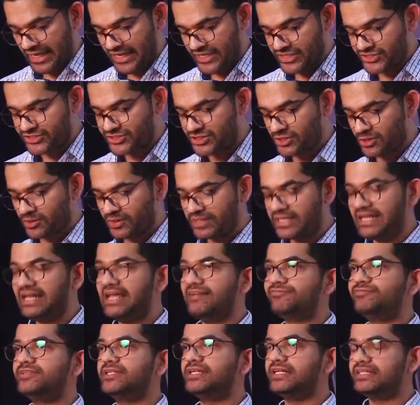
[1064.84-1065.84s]
So
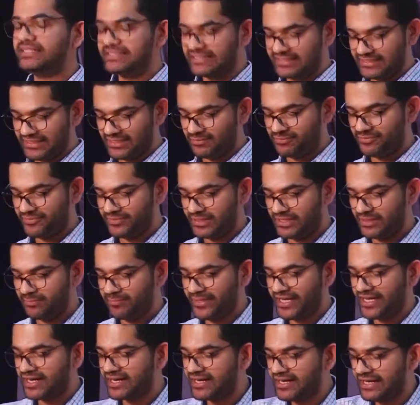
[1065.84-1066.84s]
Lieutenant Colonel
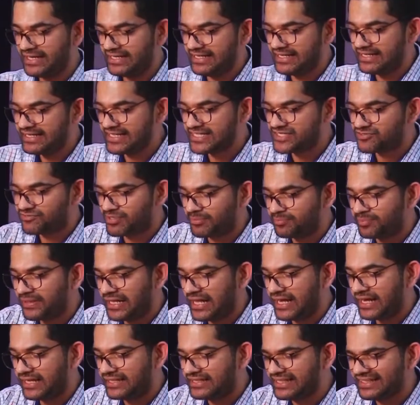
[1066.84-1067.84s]
Muirhead in his
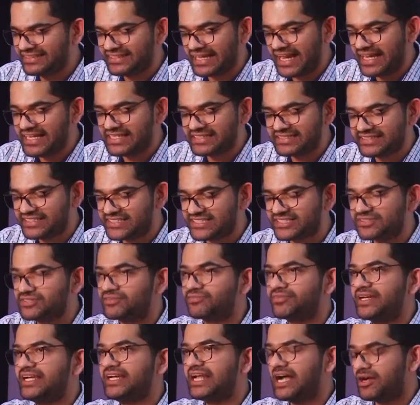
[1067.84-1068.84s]
reply, and I'll just
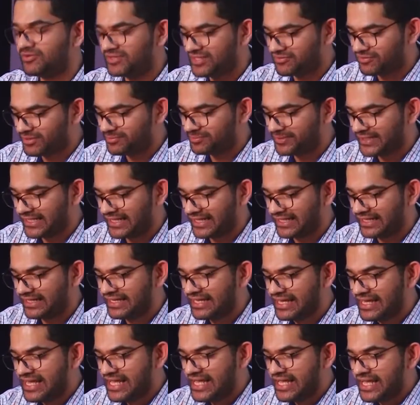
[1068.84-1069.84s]
read out the reply.
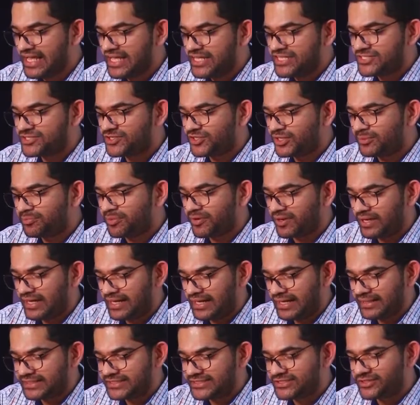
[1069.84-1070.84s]
So
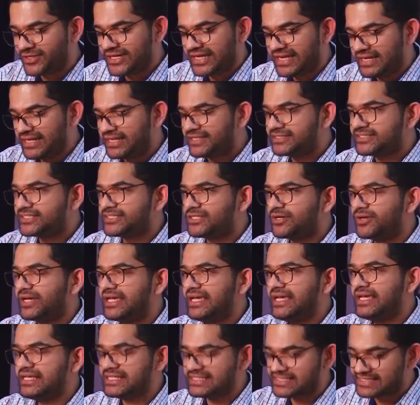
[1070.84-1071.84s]

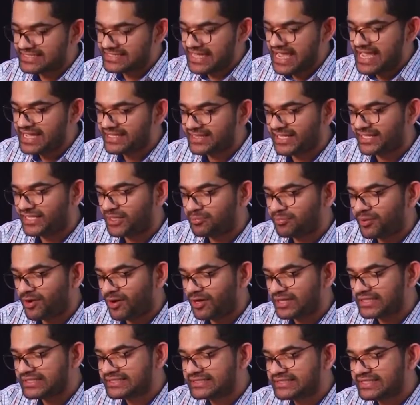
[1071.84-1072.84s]
he is saying that the
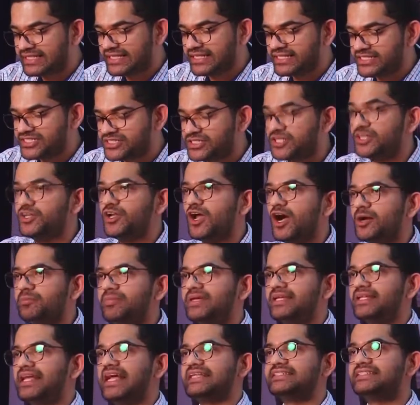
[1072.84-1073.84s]
policy should not
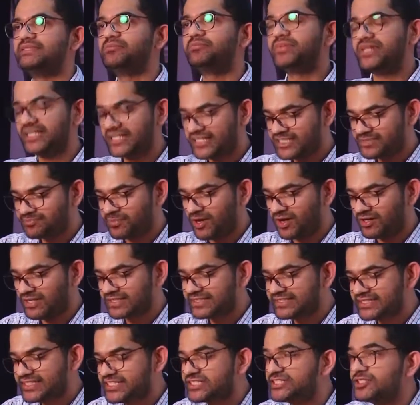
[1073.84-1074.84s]
be, that the British
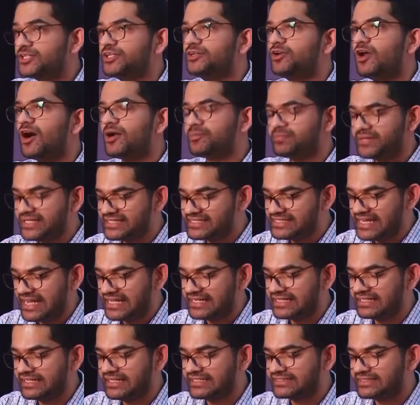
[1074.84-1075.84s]
policy should not be
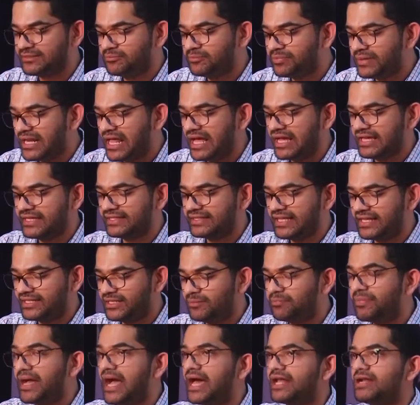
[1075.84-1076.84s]
taken as implying that
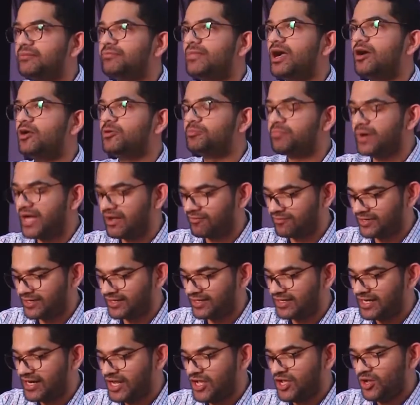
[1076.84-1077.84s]
the paramount
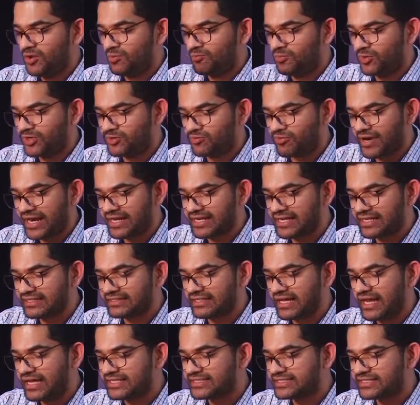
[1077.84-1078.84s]
power would
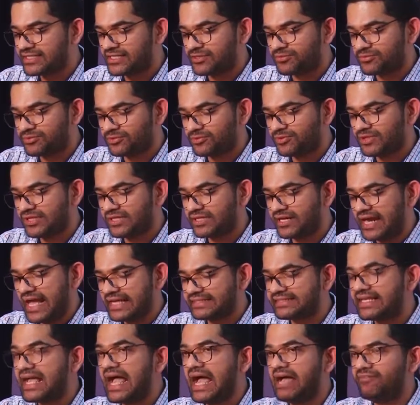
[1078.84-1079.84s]
recognize a ruler
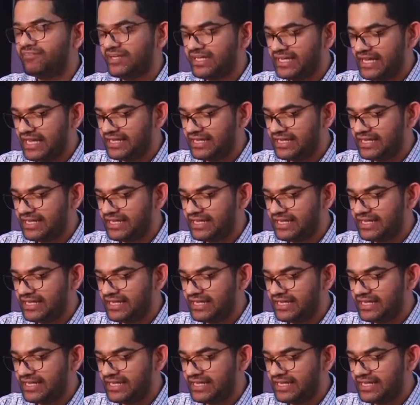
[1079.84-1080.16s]
as having